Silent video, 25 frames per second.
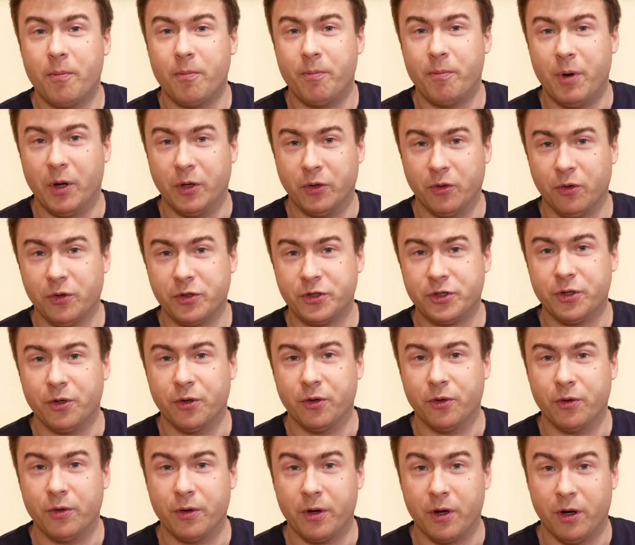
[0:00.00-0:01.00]
but
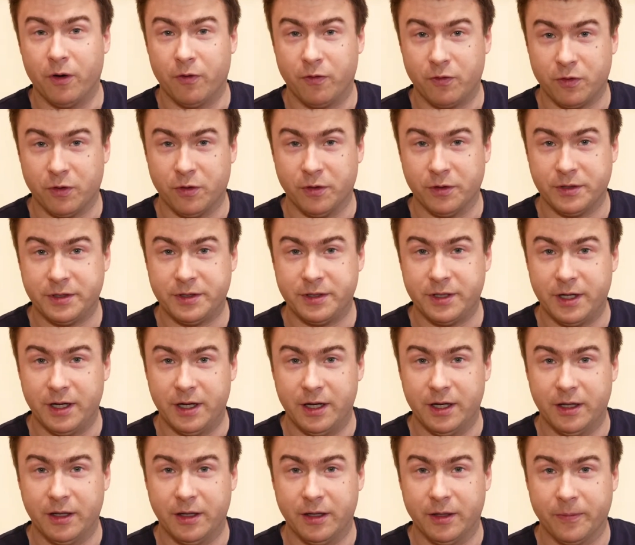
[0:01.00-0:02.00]
also, of course,
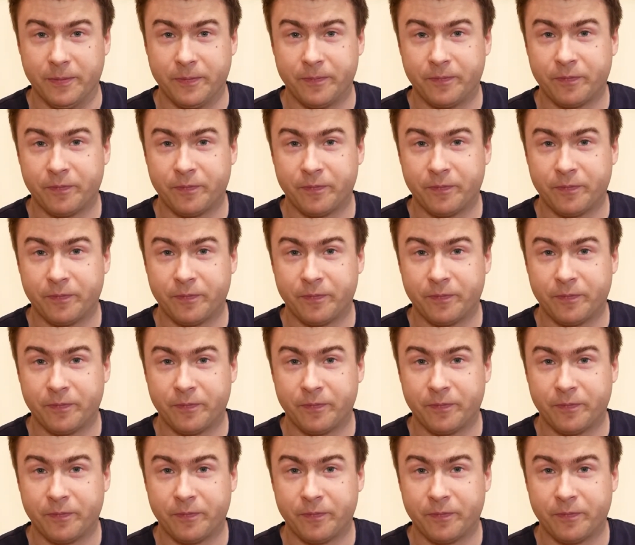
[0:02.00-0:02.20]
in